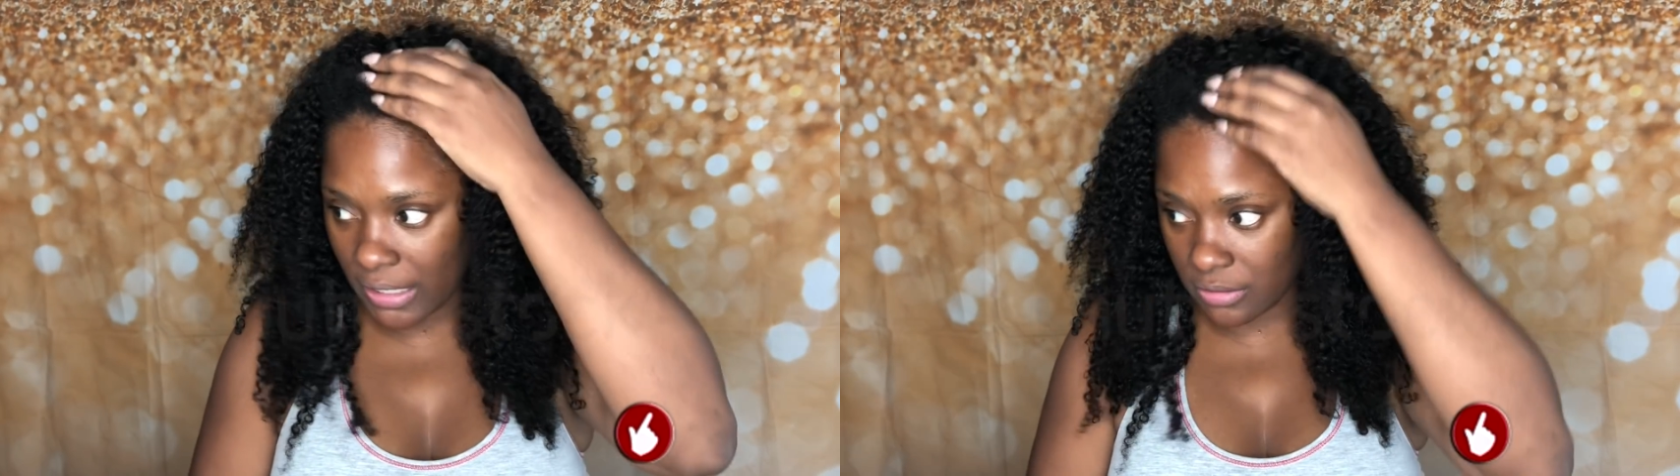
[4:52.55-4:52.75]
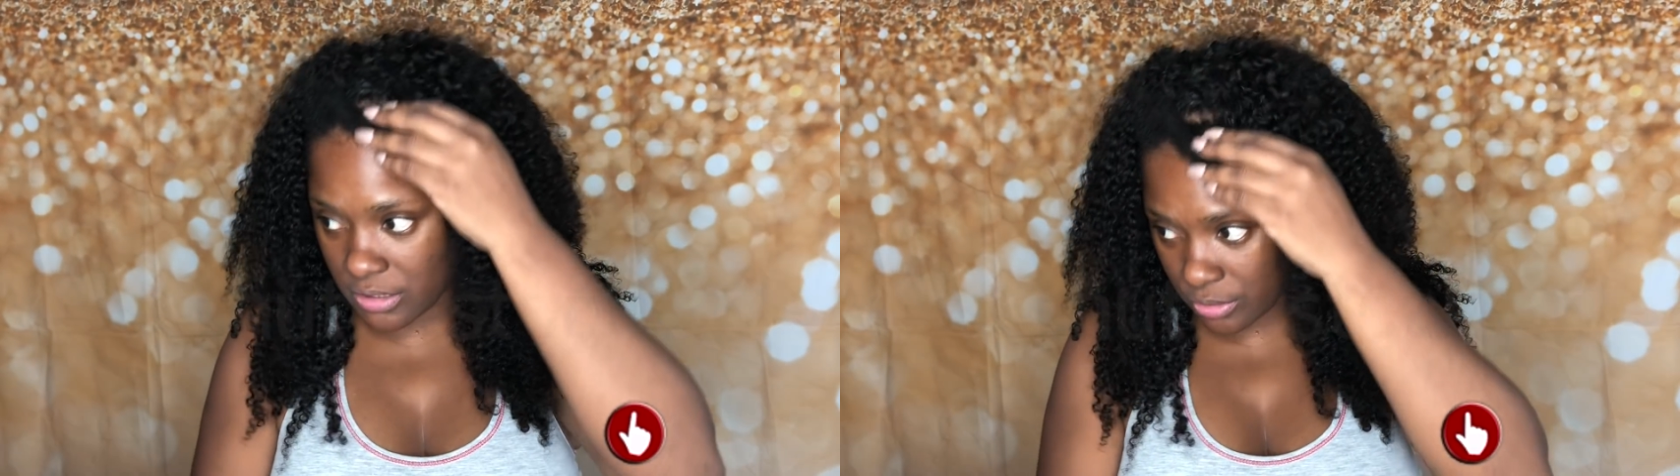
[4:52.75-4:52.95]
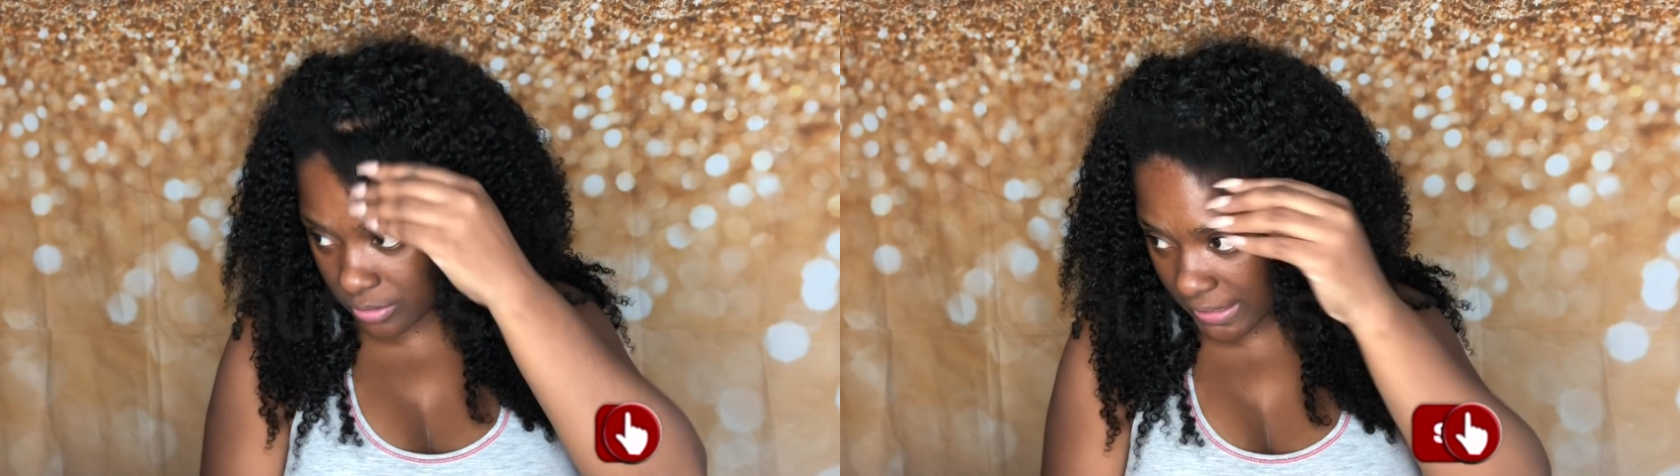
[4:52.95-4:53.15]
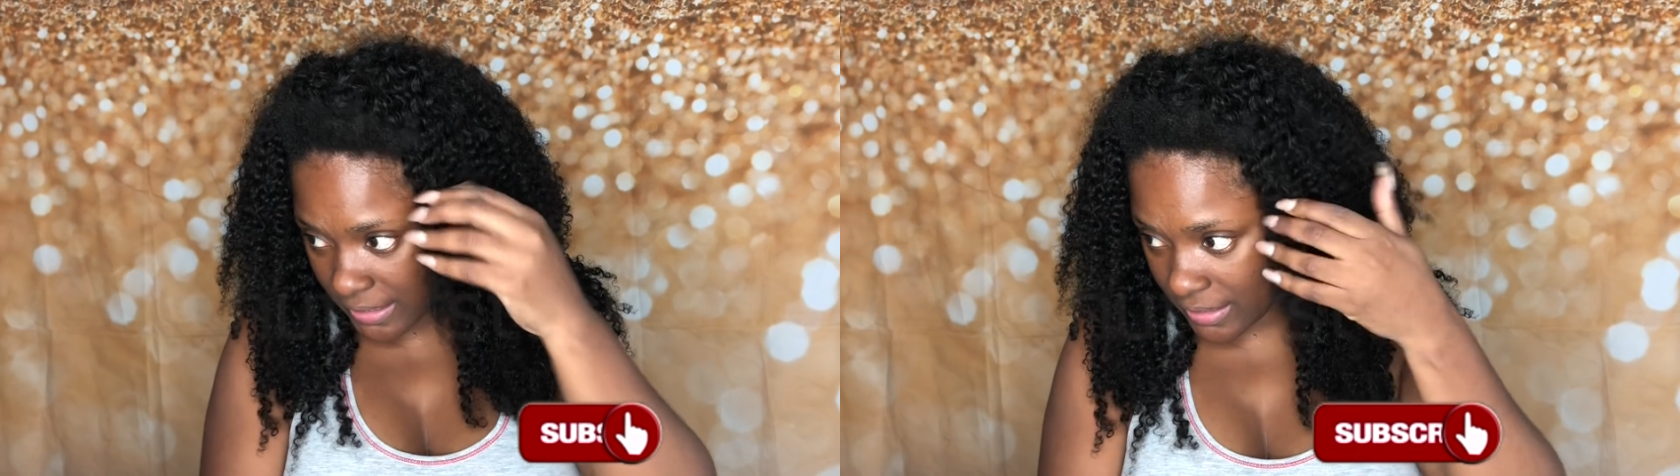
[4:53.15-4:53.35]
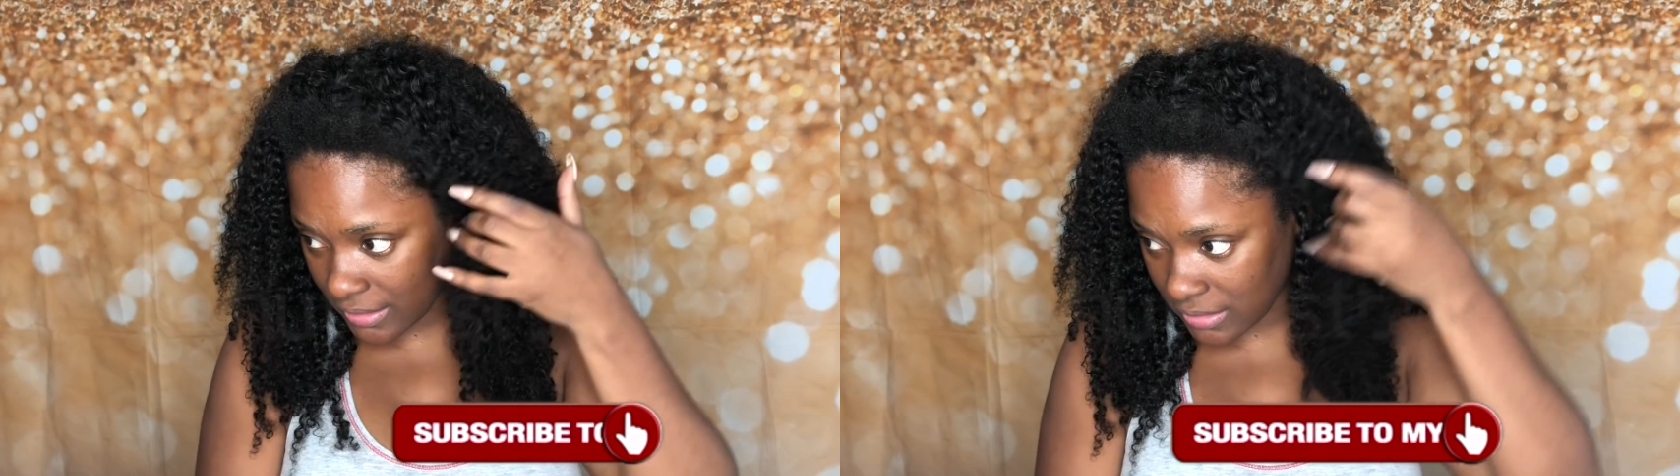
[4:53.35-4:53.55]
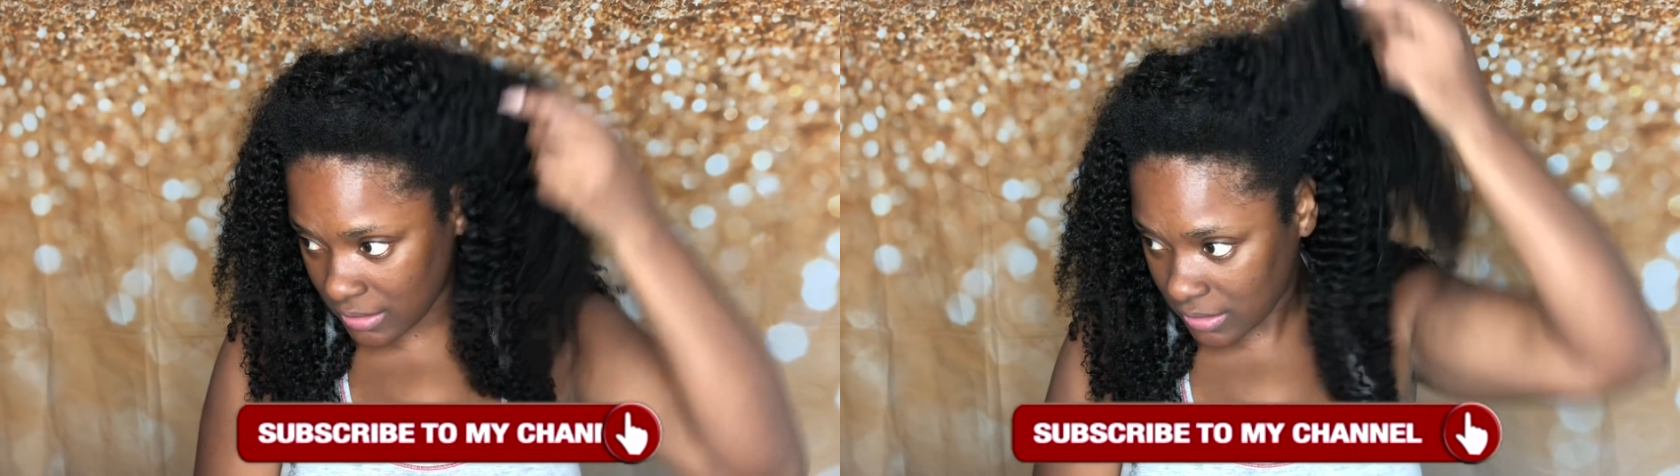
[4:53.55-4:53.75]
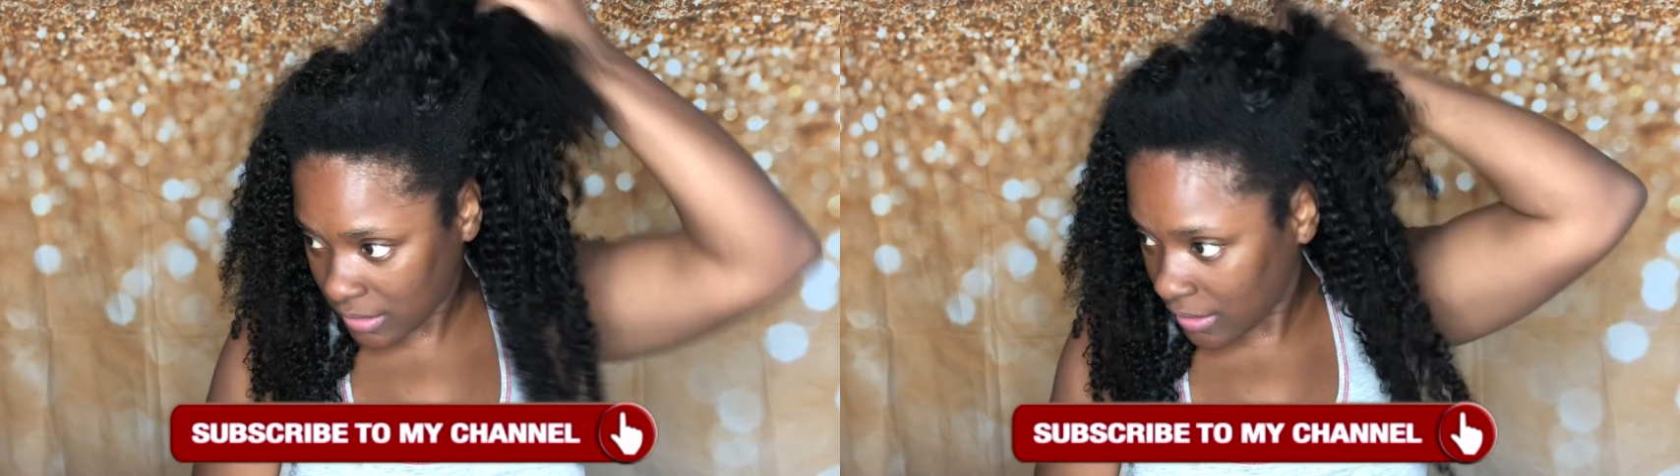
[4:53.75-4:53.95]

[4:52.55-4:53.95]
I'll do is,